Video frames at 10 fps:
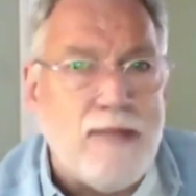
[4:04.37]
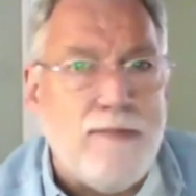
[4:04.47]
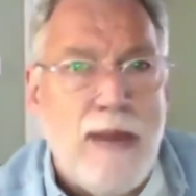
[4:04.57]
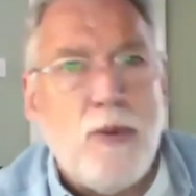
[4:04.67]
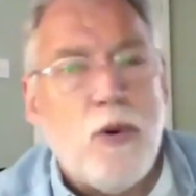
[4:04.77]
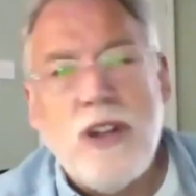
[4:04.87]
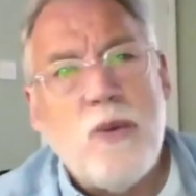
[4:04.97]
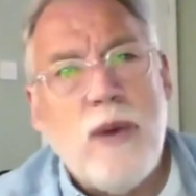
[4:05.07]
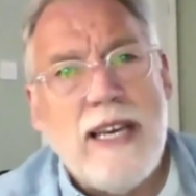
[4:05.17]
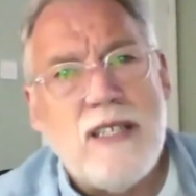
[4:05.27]
is maybe one of
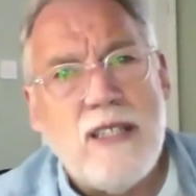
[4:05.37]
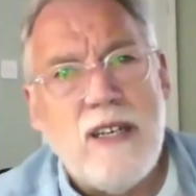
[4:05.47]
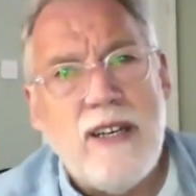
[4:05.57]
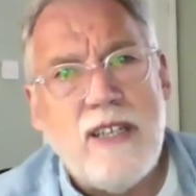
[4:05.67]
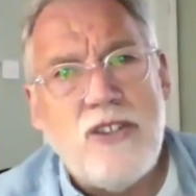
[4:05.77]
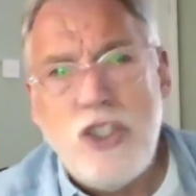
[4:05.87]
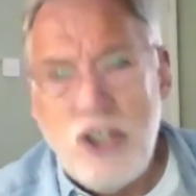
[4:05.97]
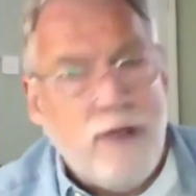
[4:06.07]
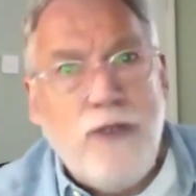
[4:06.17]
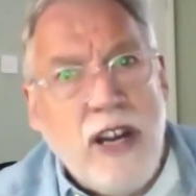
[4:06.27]
the ways that do
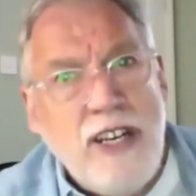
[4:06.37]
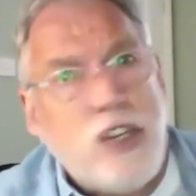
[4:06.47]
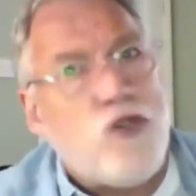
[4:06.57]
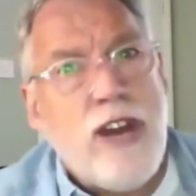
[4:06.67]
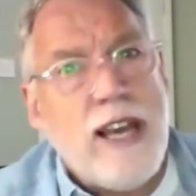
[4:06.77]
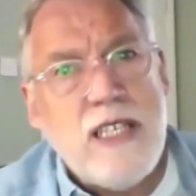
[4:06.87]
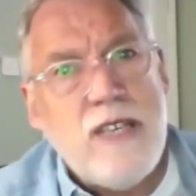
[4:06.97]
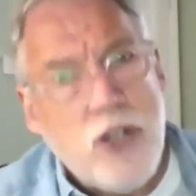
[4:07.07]
you find it creative?